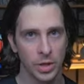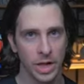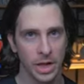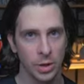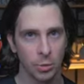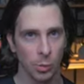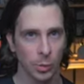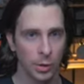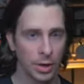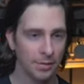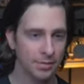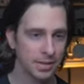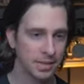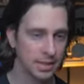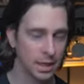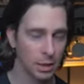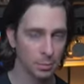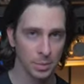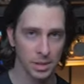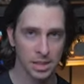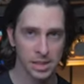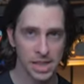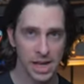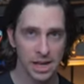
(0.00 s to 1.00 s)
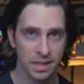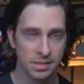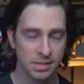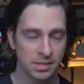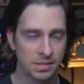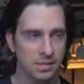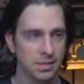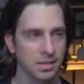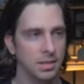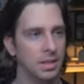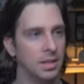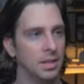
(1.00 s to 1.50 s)
get where you have to type in
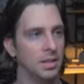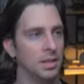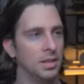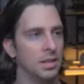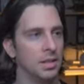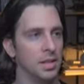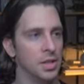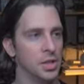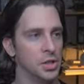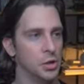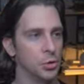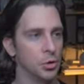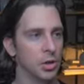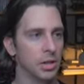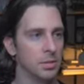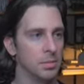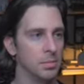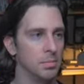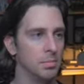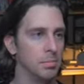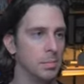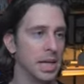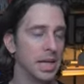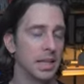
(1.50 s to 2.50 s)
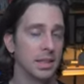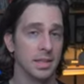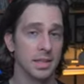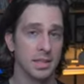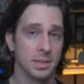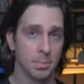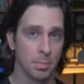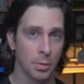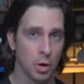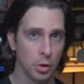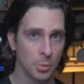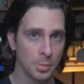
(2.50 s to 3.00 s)
yes. You can make
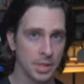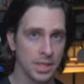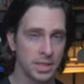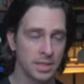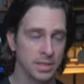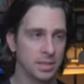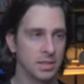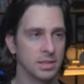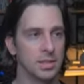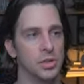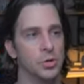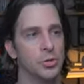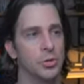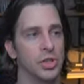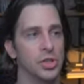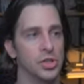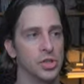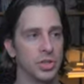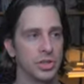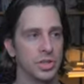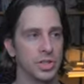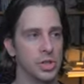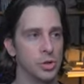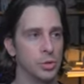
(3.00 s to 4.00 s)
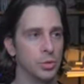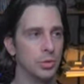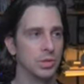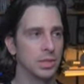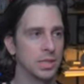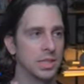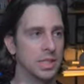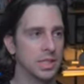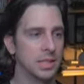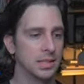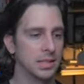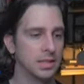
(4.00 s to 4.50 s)
this permanent, you can just
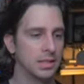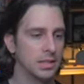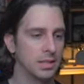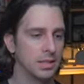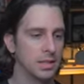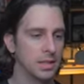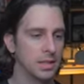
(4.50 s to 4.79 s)
use this